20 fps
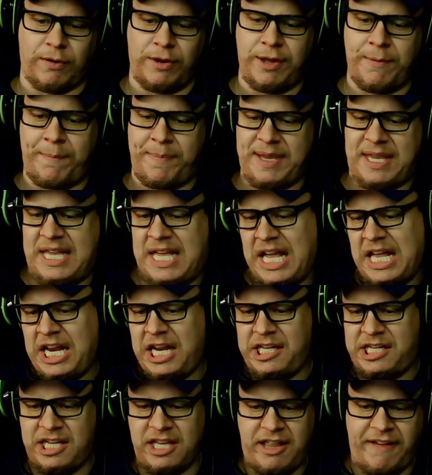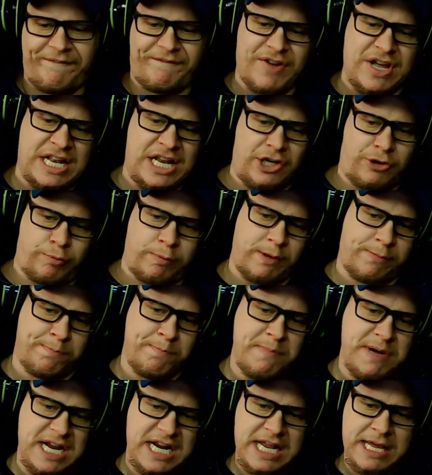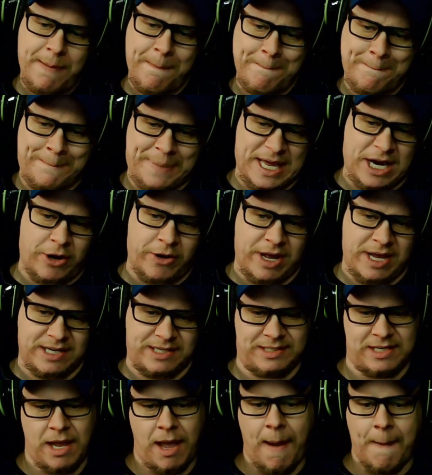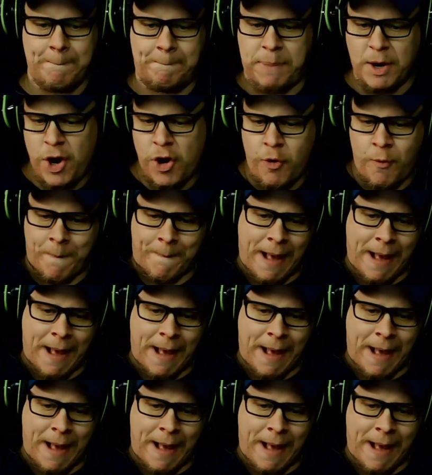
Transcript: beginning to the finish with medium bitterness. Boom.